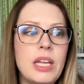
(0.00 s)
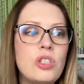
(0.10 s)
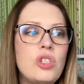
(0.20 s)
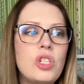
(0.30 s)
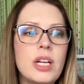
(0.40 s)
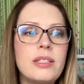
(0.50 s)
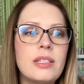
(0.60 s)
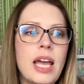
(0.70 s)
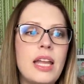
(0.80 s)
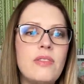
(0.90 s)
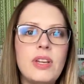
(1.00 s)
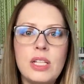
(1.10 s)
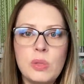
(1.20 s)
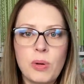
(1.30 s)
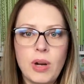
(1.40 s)
It's just kind of
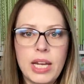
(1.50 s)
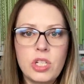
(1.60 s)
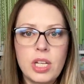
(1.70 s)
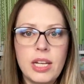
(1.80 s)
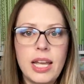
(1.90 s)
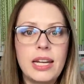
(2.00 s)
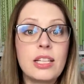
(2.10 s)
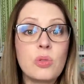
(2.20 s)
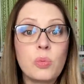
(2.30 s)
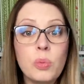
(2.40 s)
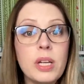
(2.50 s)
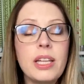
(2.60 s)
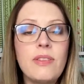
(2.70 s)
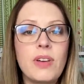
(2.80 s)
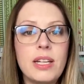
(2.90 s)
inspiration and it's
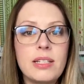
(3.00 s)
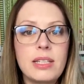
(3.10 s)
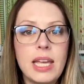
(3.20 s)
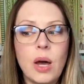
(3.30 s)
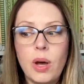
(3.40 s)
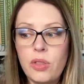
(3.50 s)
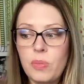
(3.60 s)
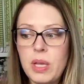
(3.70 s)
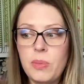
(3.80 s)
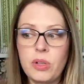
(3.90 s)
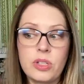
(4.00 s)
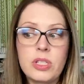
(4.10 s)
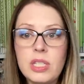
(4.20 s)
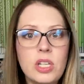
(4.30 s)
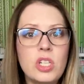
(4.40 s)
really fun to see how other people are
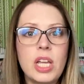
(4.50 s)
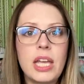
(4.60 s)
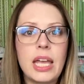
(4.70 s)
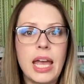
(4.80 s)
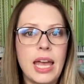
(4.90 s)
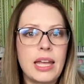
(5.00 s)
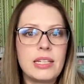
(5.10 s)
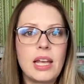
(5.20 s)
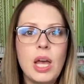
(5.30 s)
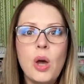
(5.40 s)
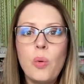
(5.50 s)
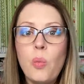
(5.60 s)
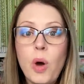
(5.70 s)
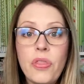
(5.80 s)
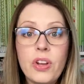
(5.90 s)
stitching and
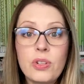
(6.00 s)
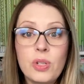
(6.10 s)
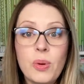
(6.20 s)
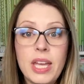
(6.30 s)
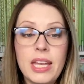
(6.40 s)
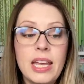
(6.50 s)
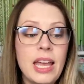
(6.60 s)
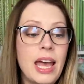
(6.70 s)
what they're doing.